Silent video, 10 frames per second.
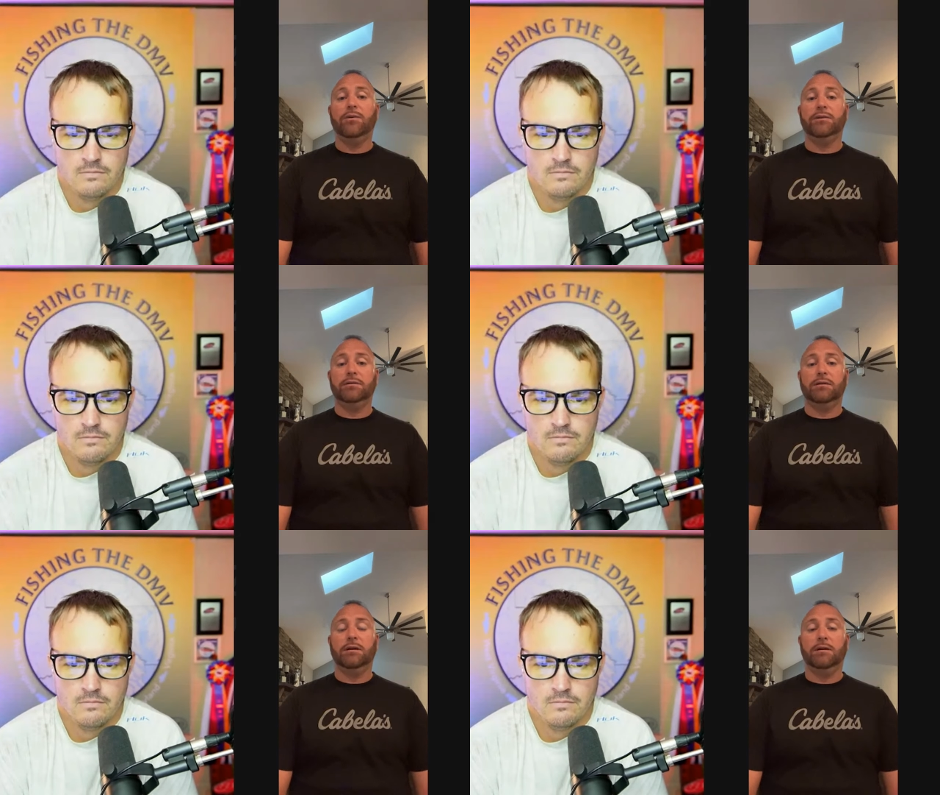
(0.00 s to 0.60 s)

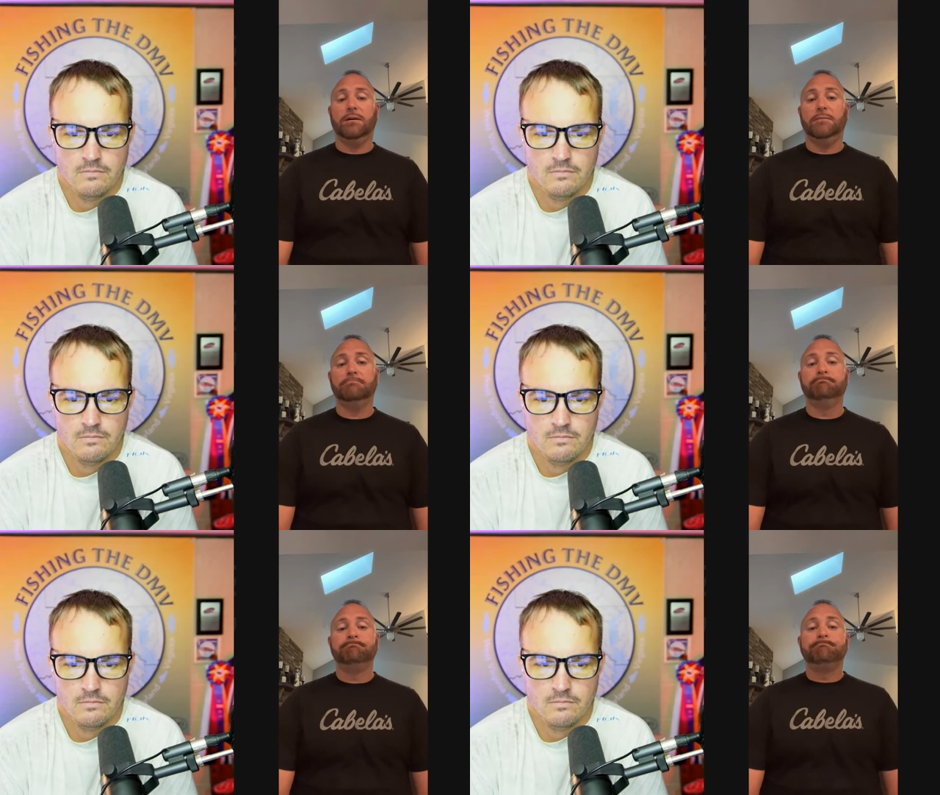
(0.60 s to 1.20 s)
Speaker 1: one
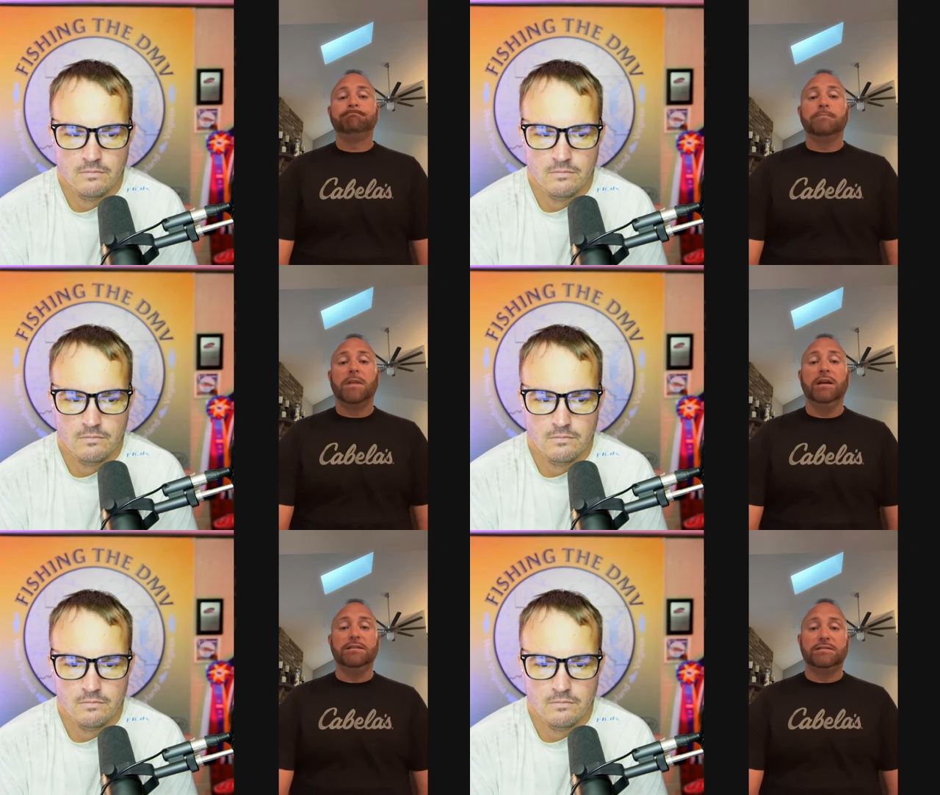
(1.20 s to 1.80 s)
um,
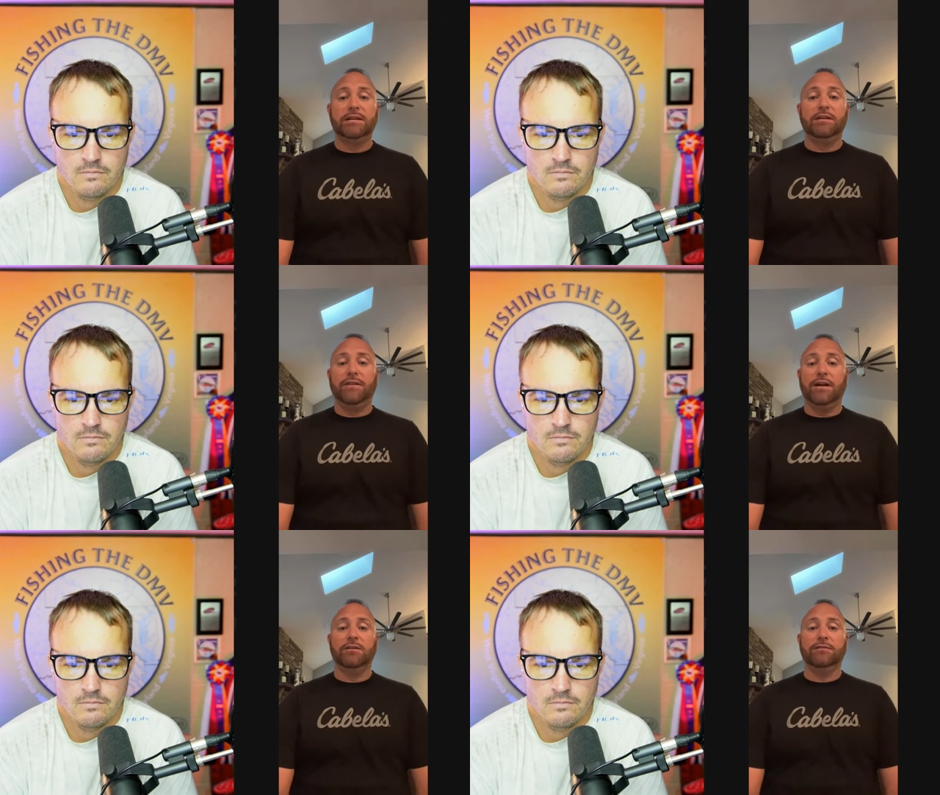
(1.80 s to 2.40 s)
and see if
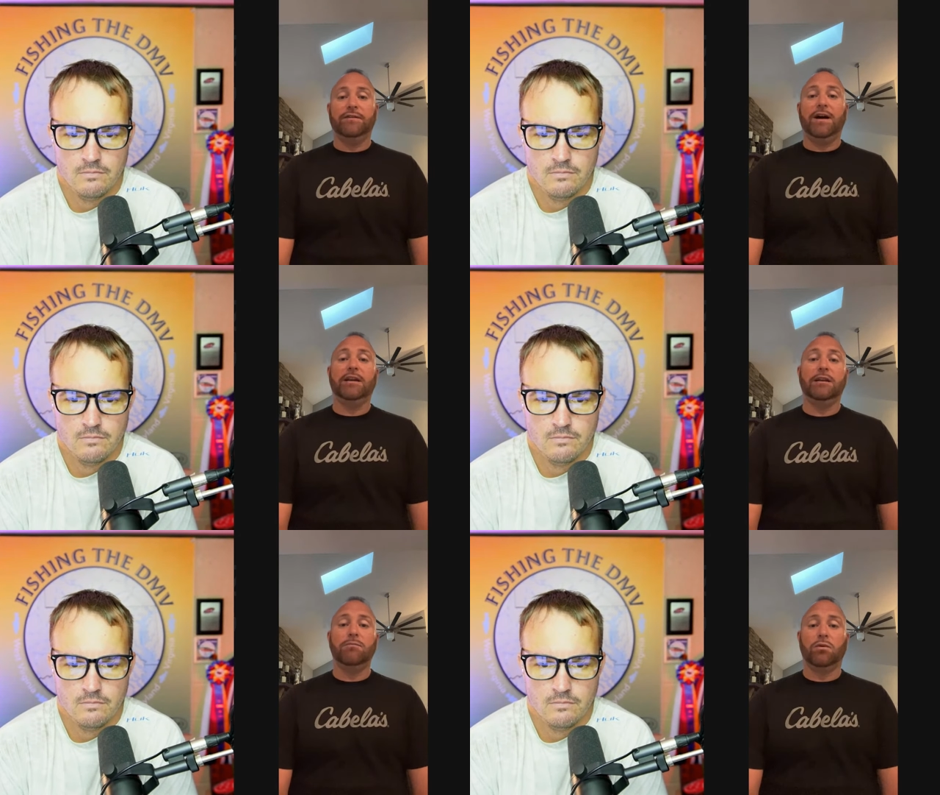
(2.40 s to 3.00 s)
I couldn't find
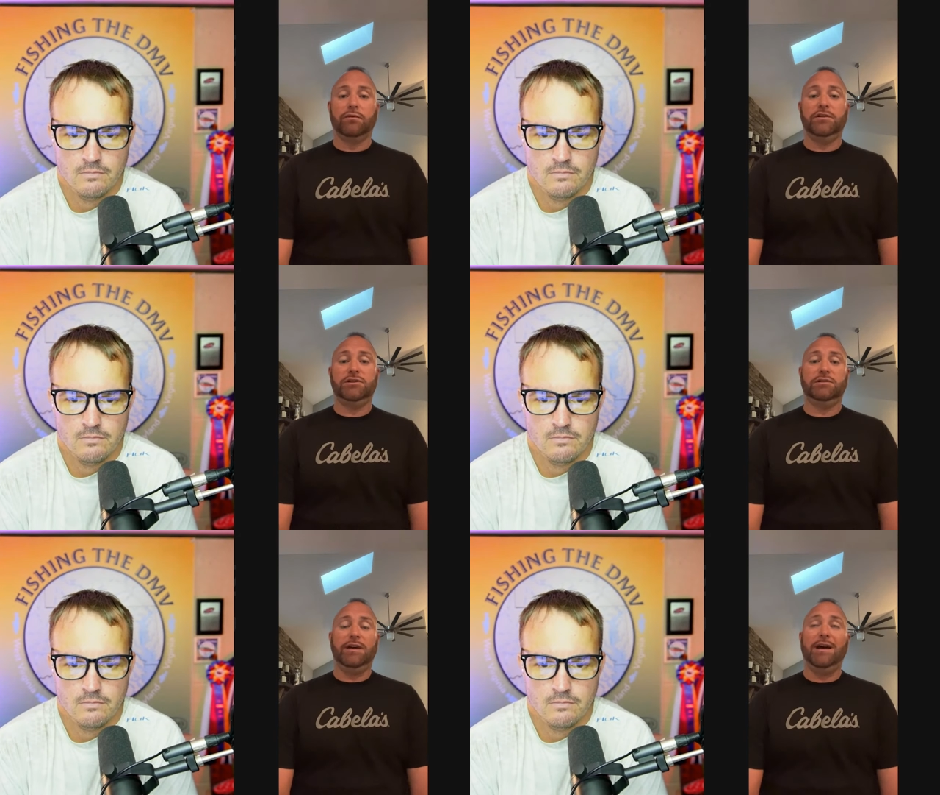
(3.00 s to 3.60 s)
any more
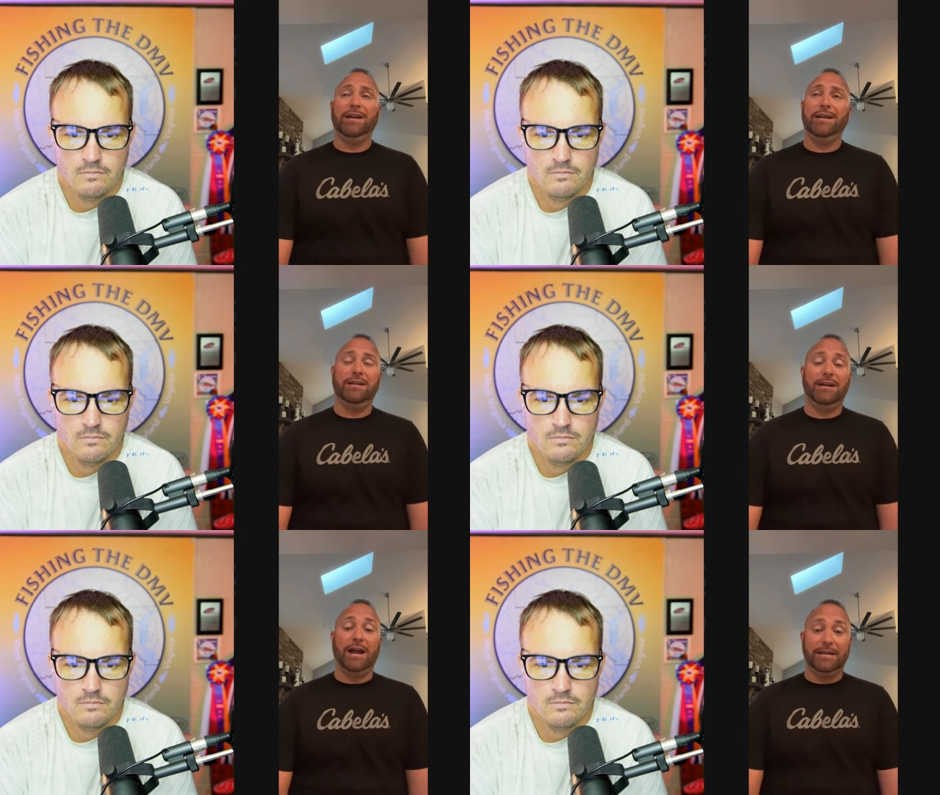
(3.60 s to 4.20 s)
fish in that. And,
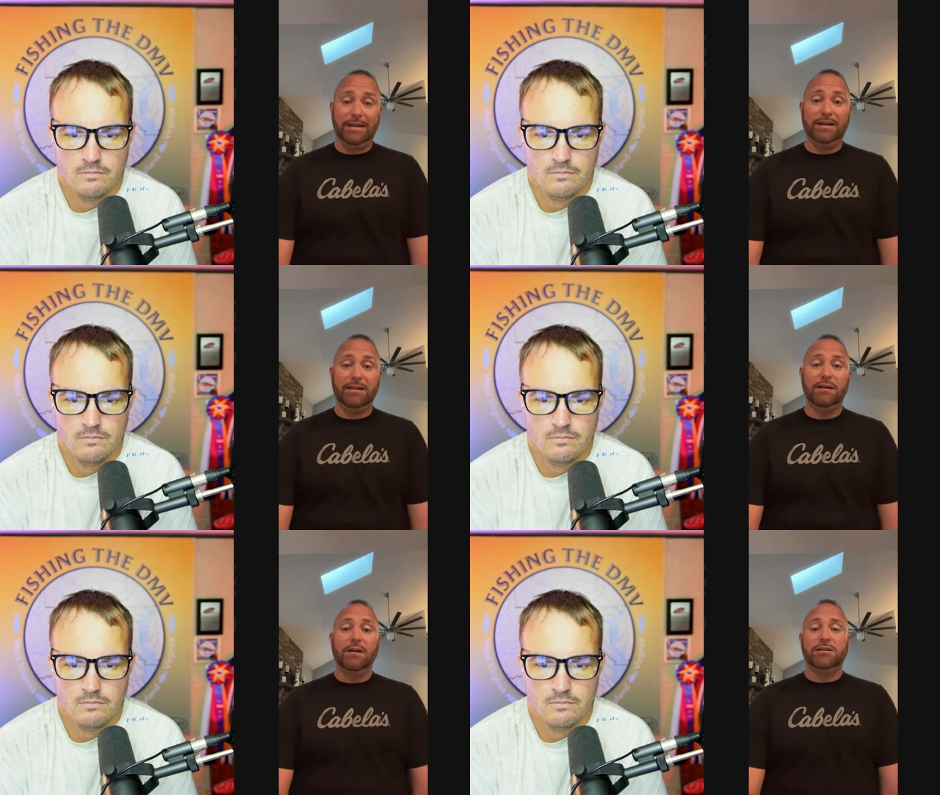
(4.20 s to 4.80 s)
and I
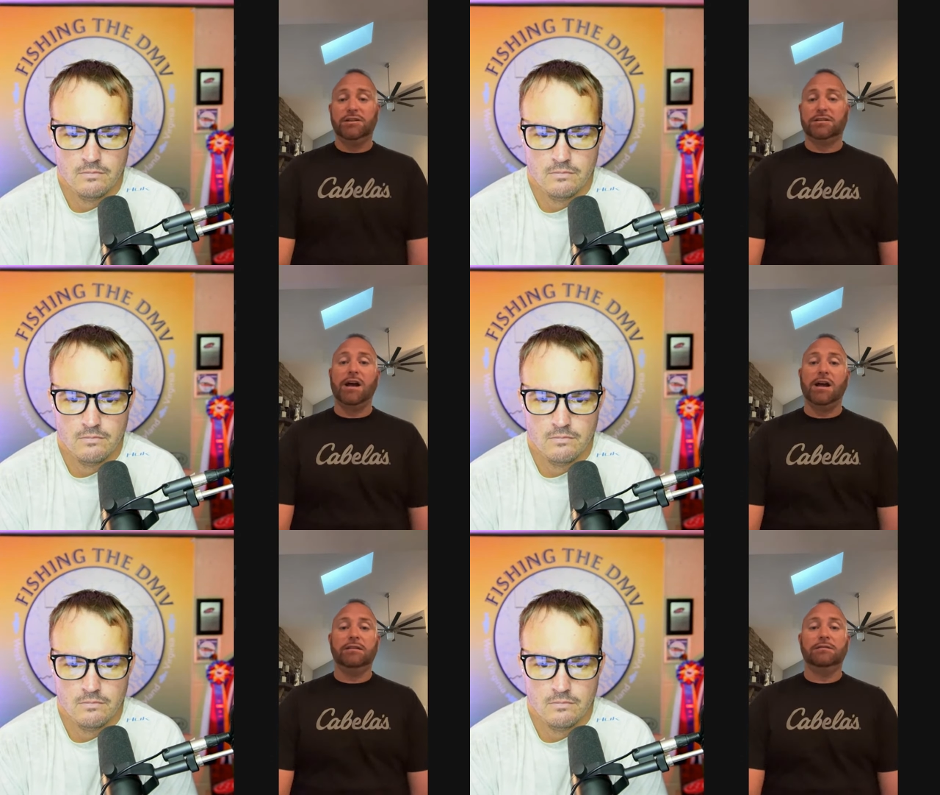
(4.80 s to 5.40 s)
did, just
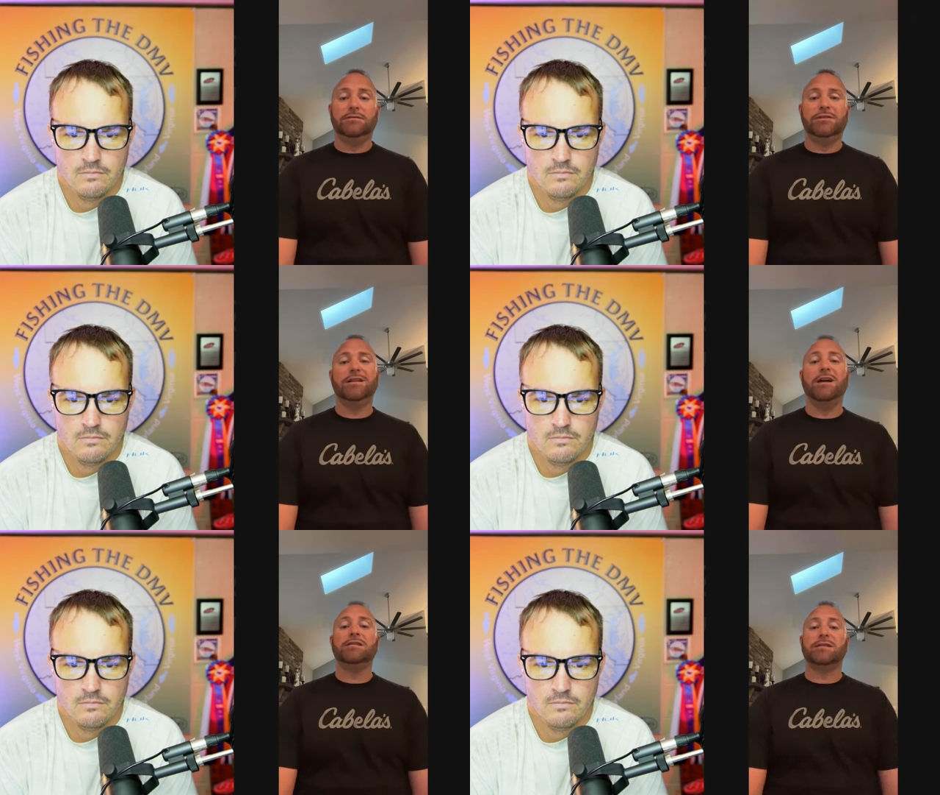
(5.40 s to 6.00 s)
not just
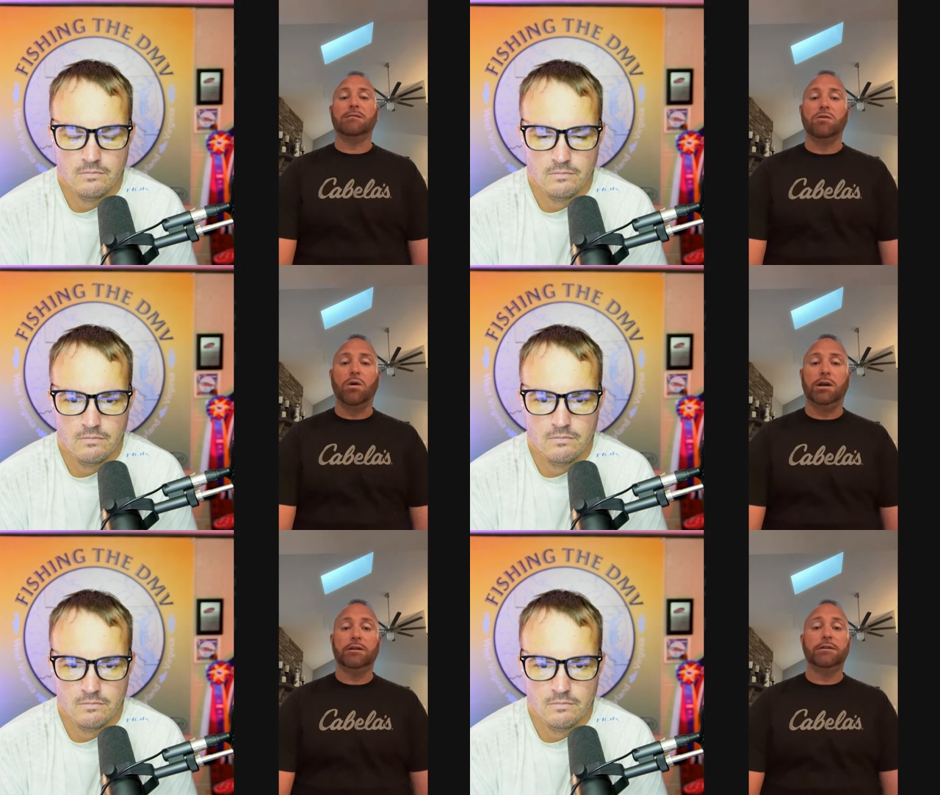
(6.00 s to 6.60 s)
not the same
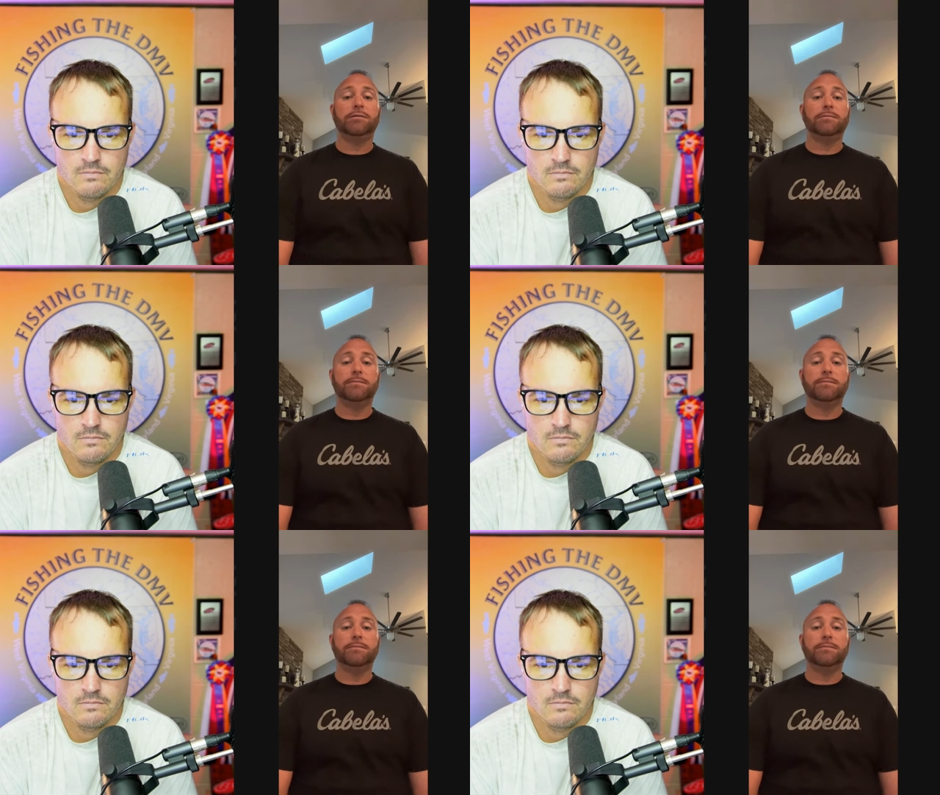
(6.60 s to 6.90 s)
quality.